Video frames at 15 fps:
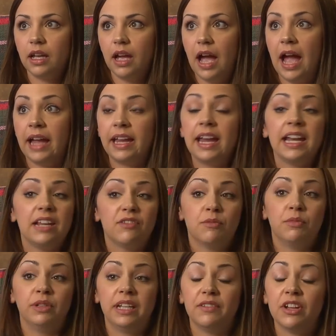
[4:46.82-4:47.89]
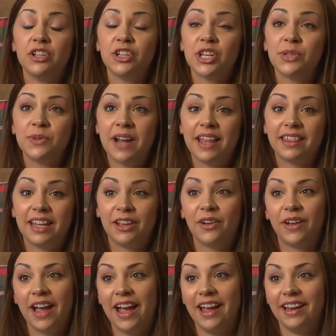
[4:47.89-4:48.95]
I can't even believe, and just when I think,
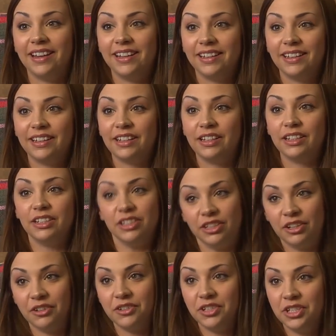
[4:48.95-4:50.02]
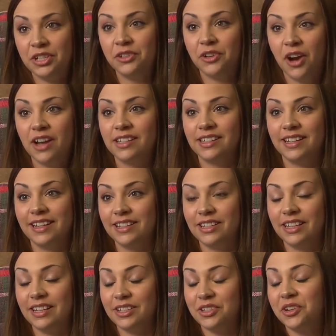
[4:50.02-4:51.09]
okay, generosity
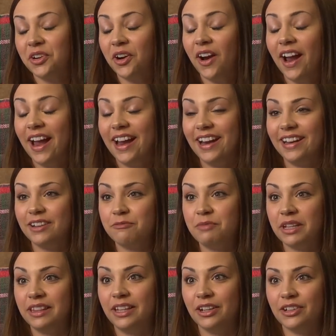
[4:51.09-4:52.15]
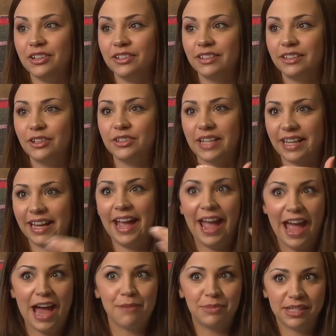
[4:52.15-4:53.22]
is great, but there's a
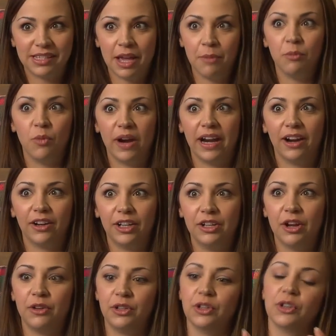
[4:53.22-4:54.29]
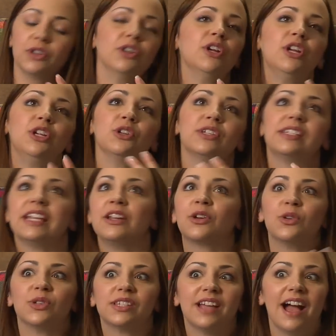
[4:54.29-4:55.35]
cap somewhere. Your
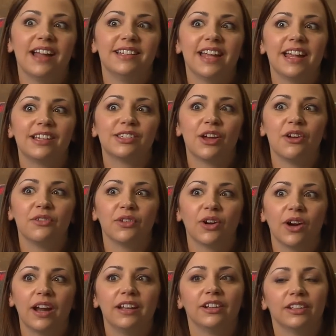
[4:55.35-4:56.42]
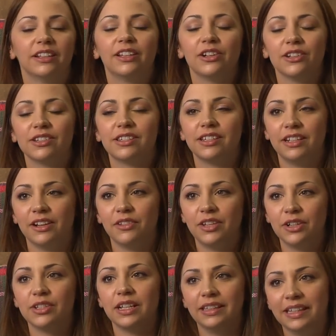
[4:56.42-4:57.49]
cynical side takes over, and there's
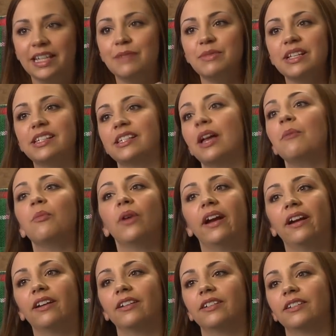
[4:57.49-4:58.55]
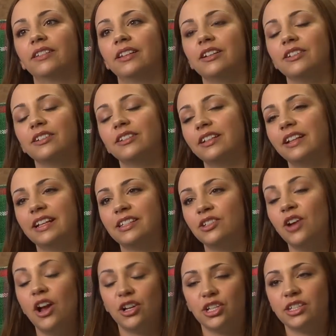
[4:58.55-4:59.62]
a limit somewhere. It's
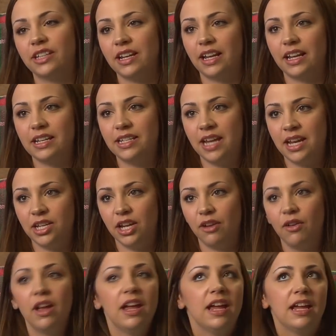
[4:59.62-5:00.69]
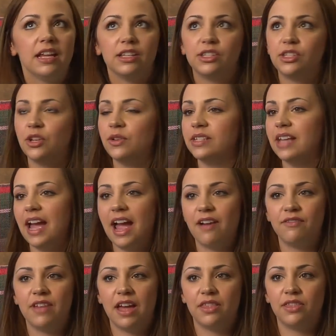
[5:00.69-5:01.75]
not just going to continue. As soon as I
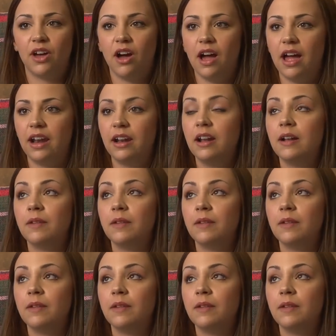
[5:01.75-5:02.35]
have that thought,